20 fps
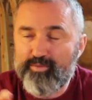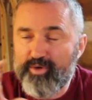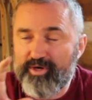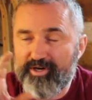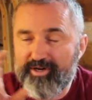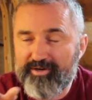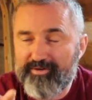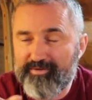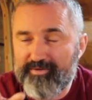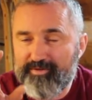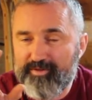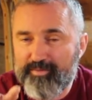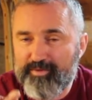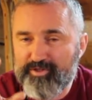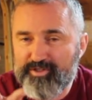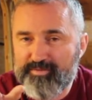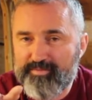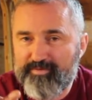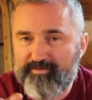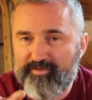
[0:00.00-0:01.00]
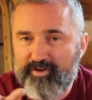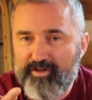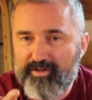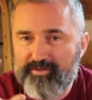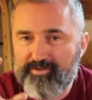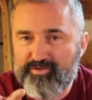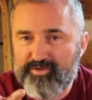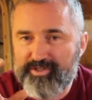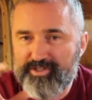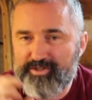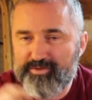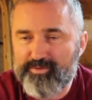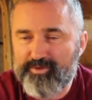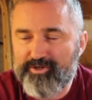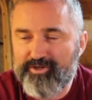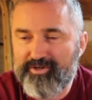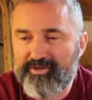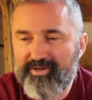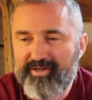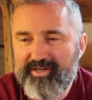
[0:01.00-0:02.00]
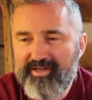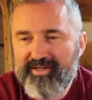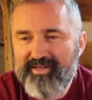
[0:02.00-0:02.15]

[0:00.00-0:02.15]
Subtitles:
where the fallen trees were,